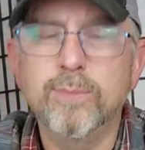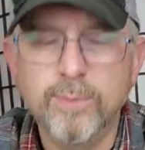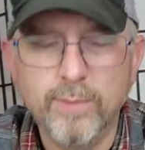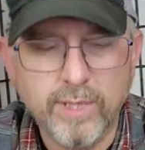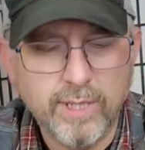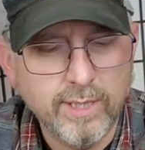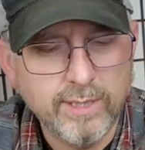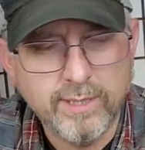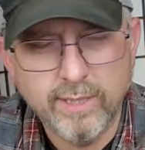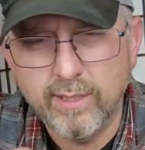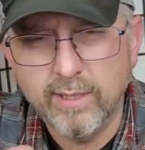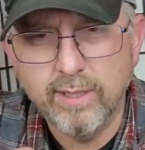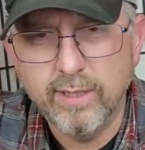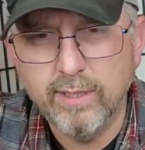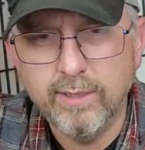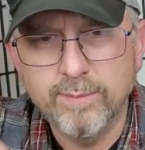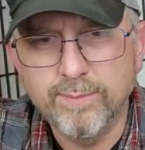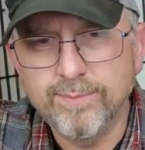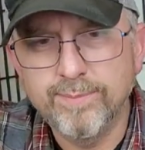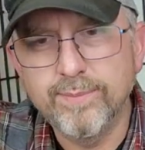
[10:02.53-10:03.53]
because of
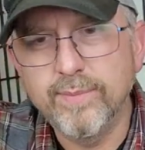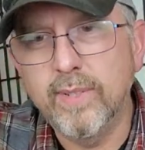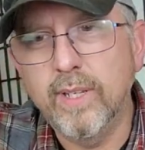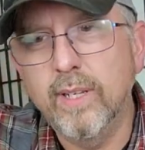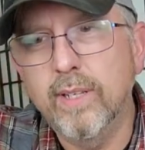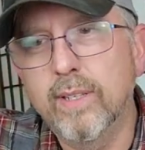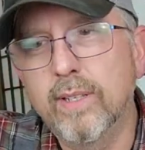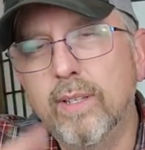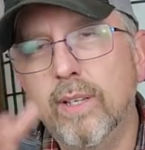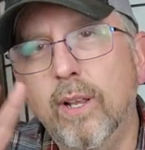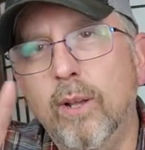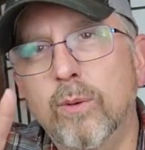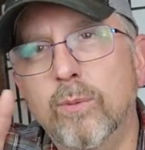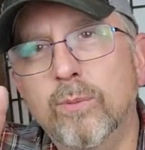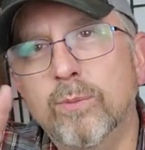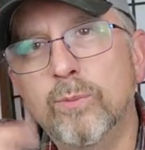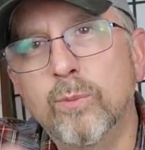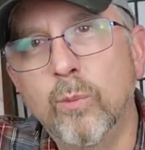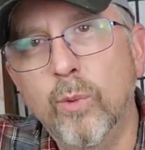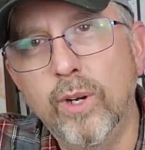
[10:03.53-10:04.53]
the, you know,
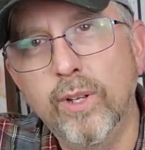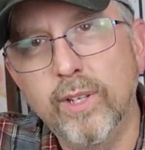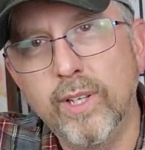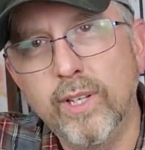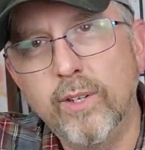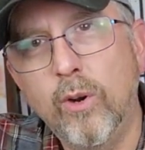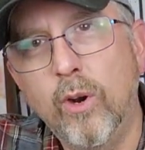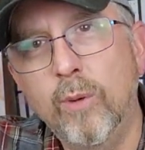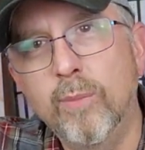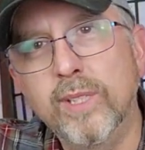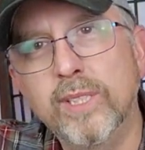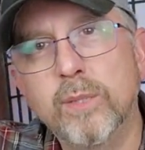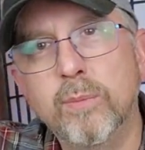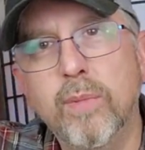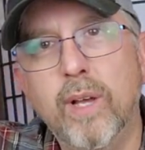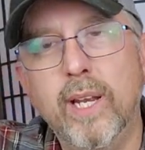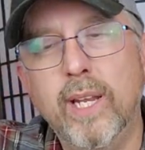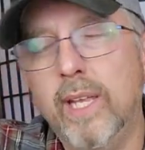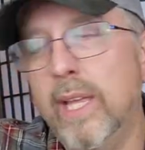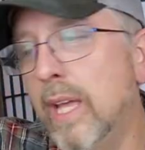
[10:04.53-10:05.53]
where the guitar meets the
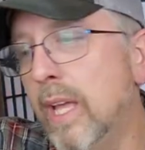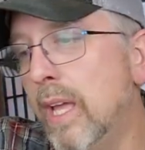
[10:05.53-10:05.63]
body.